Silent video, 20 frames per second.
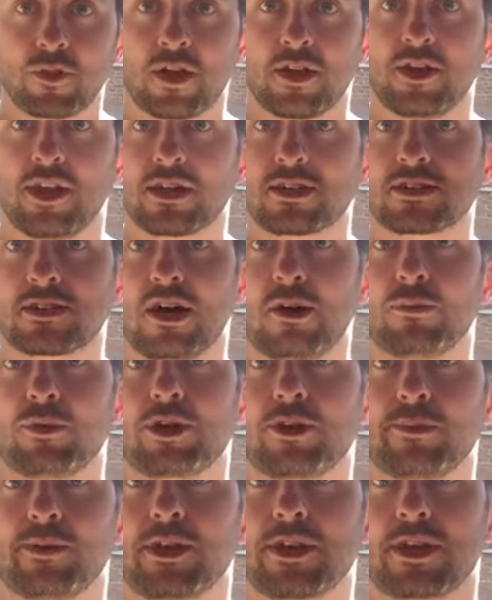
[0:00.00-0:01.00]
Next time we're going
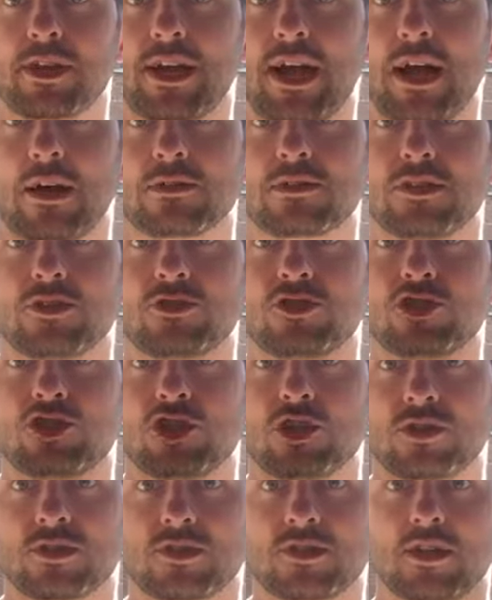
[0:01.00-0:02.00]
to be looking at how to
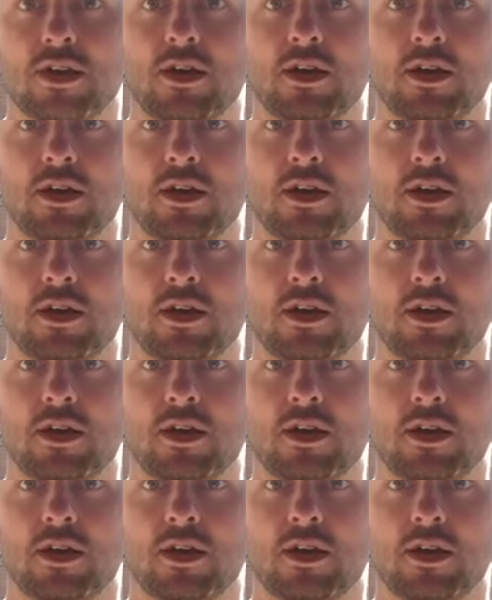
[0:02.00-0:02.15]
introduce